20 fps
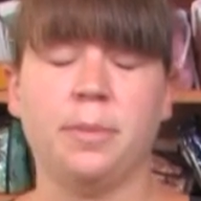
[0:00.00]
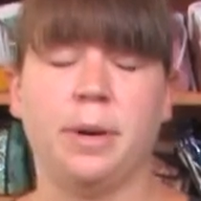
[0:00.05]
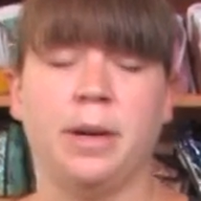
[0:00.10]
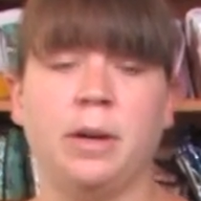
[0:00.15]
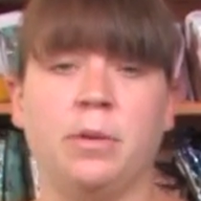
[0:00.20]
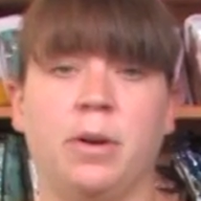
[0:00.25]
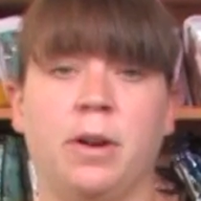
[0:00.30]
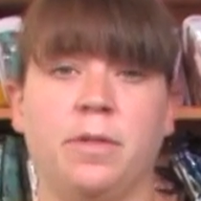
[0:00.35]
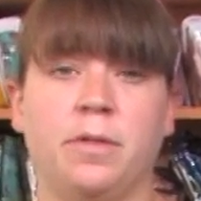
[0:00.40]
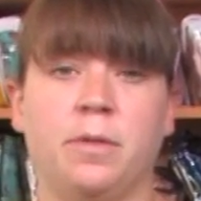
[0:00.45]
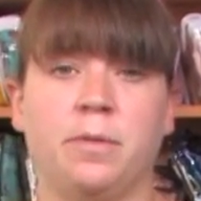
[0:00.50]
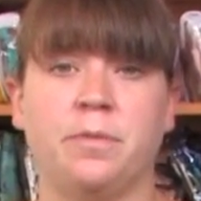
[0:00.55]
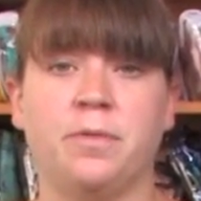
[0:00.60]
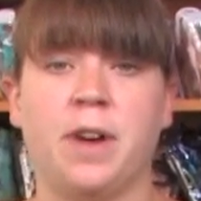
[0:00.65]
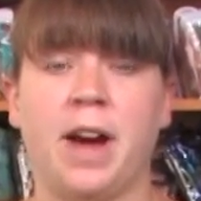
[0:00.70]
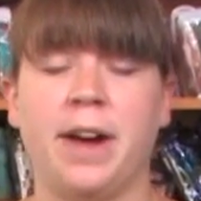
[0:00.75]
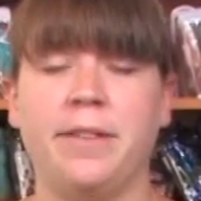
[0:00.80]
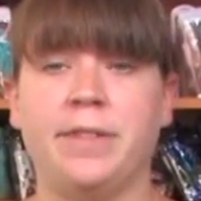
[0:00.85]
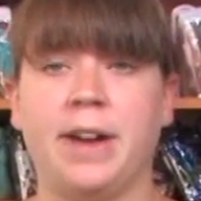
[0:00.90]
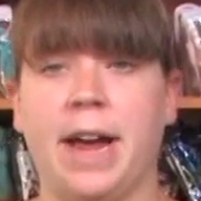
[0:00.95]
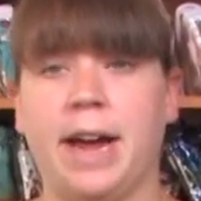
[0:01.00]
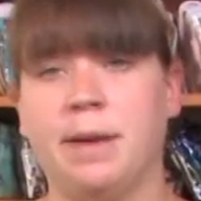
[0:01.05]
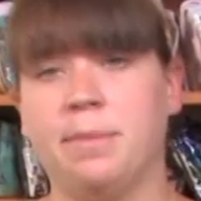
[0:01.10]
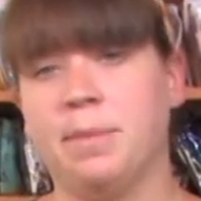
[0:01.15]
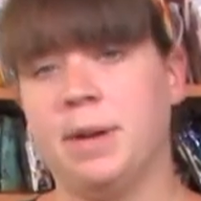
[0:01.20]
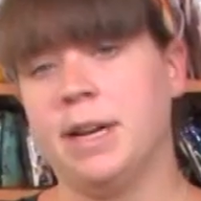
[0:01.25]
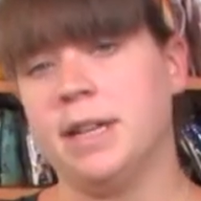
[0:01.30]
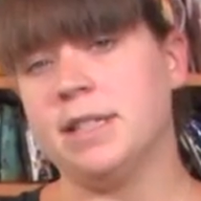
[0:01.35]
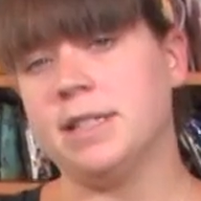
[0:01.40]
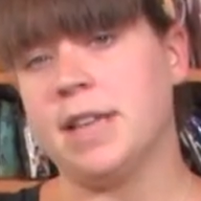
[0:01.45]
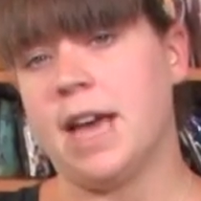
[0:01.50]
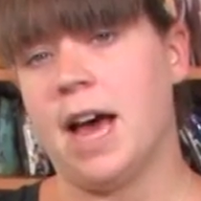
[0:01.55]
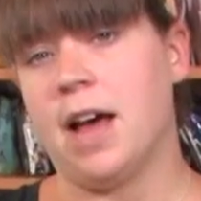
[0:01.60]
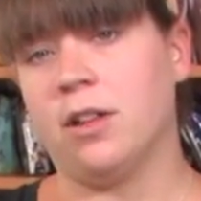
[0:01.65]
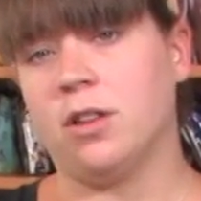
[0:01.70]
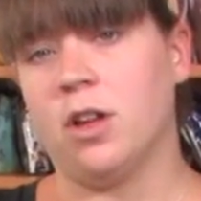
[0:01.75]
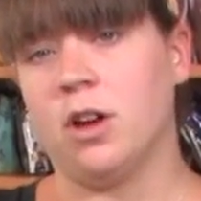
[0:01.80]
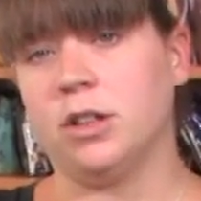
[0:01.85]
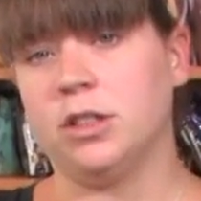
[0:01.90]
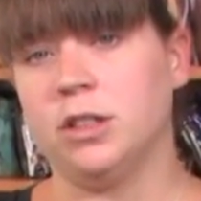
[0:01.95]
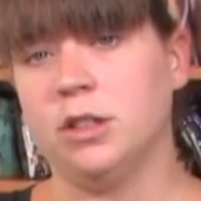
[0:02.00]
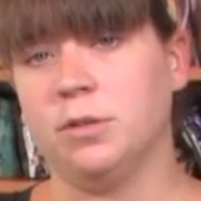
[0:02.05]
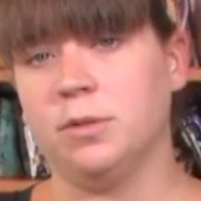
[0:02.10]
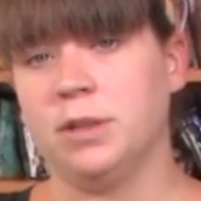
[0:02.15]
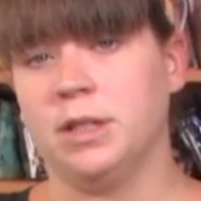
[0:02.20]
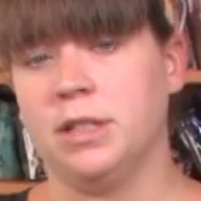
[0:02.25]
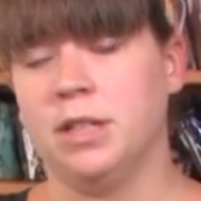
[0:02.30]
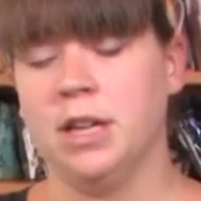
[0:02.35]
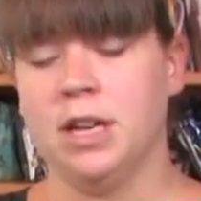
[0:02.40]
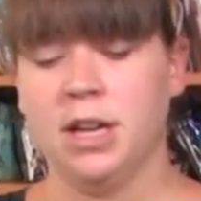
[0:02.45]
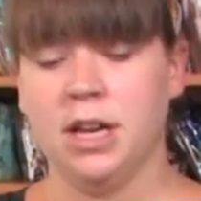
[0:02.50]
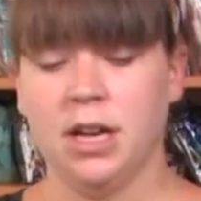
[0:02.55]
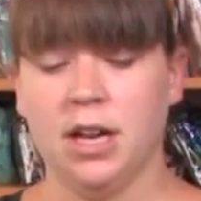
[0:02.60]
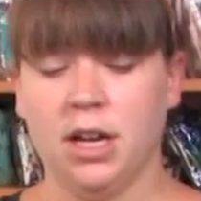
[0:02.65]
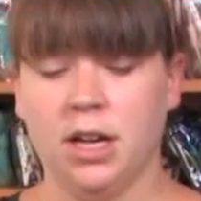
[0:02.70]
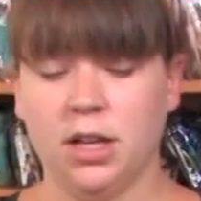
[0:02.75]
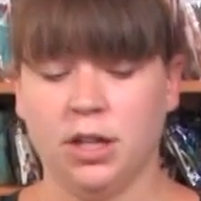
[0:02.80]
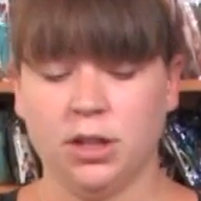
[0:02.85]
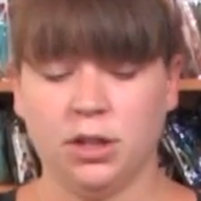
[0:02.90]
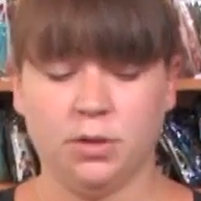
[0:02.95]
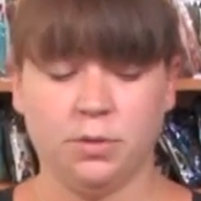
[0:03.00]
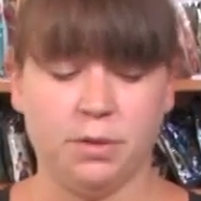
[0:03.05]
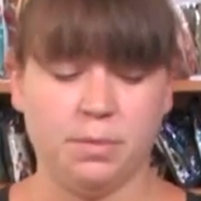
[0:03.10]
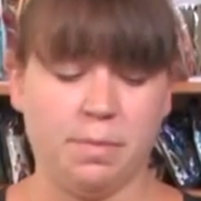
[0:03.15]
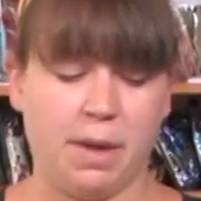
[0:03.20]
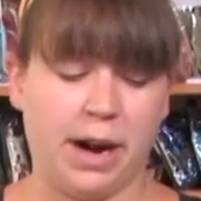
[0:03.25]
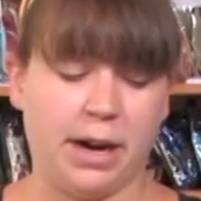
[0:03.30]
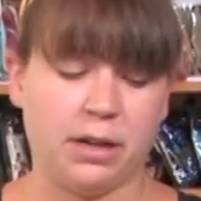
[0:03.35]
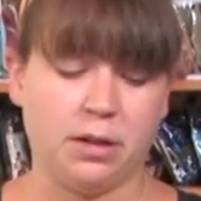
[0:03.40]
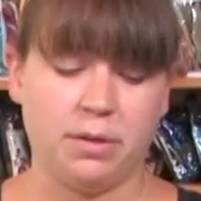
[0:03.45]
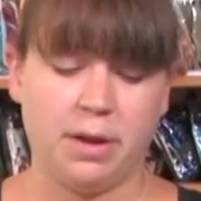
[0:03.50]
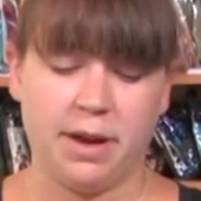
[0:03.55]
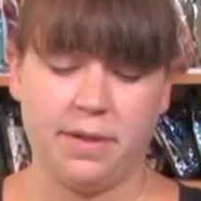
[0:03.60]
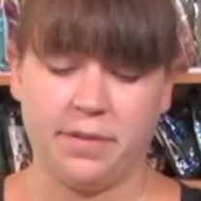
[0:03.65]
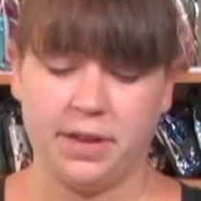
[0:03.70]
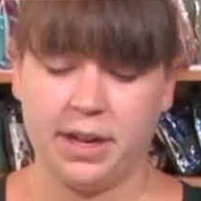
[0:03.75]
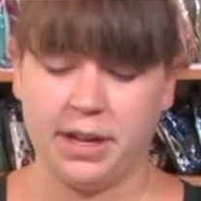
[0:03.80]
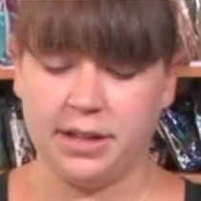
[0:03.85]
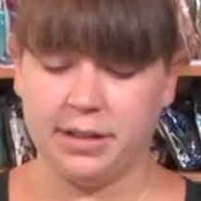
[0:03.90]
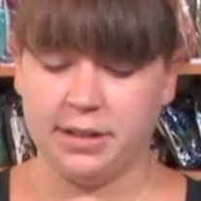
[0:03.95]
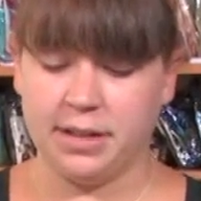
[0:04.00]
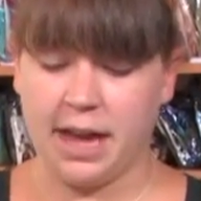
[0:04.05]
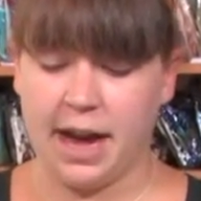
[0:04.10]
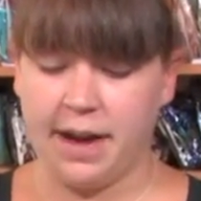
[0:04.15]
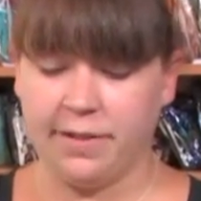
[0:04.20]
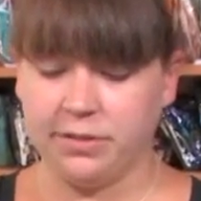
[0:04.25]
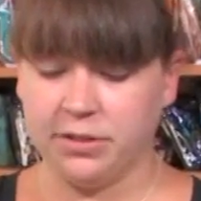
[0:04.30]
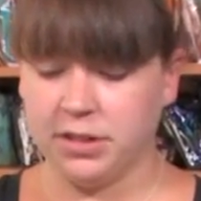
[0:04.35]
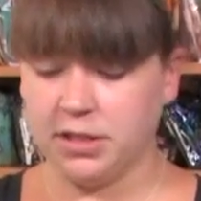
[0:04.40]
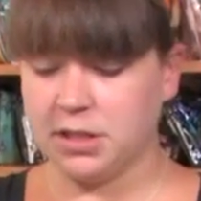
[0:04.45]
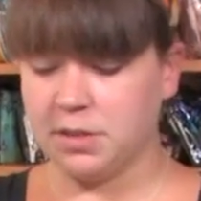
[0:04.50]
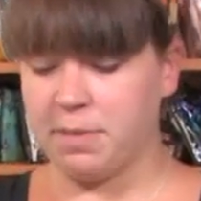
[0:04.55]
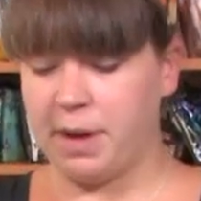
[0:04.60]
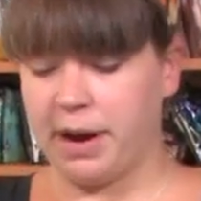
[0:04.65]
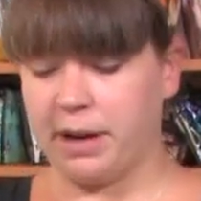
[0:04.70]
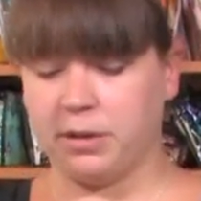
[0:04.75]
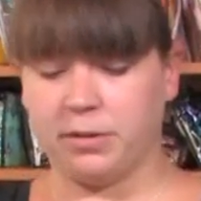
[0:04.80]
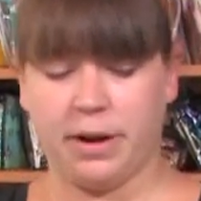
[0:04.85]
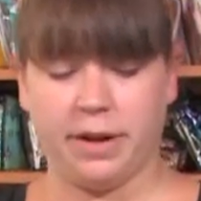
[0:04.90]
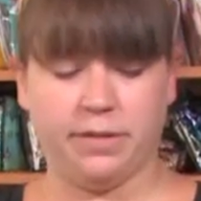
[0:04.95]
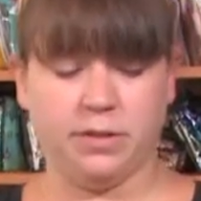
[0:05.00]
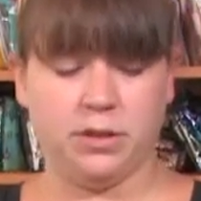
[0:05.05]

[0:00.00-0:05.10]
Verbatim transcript: anywhere from five to eight minutes how long you would you would microwave it and after it's microwaved